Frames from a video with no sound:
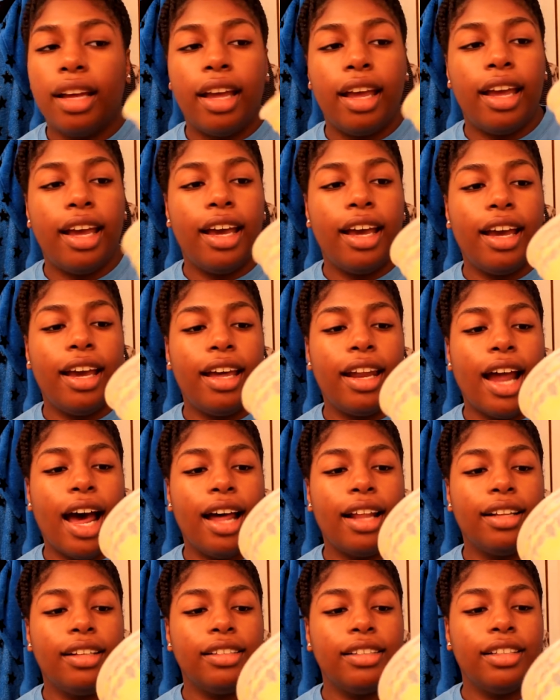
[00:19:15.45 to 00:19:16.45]
and
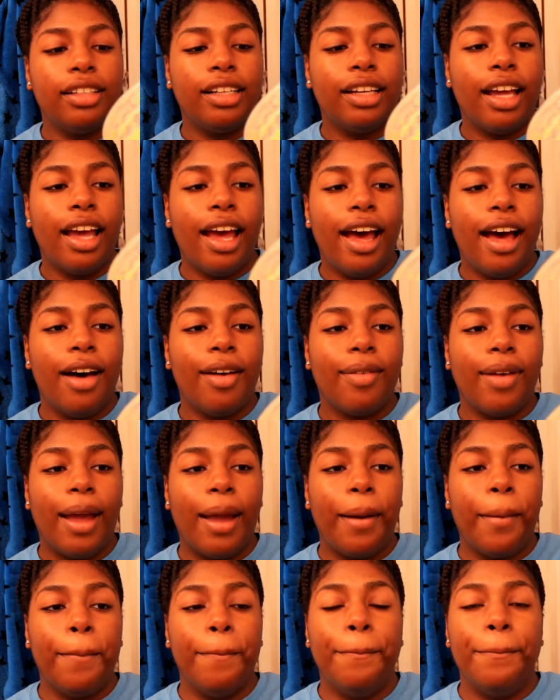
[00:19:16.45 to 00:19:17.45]
I literally have
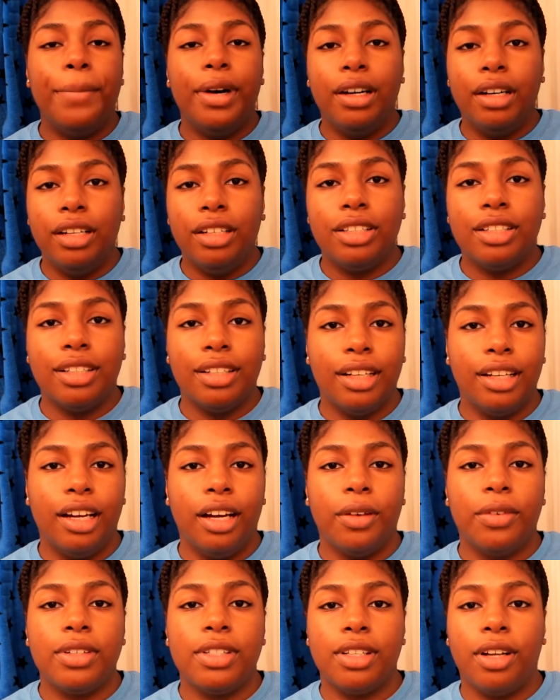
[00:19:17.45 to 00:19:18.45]
a bunch left,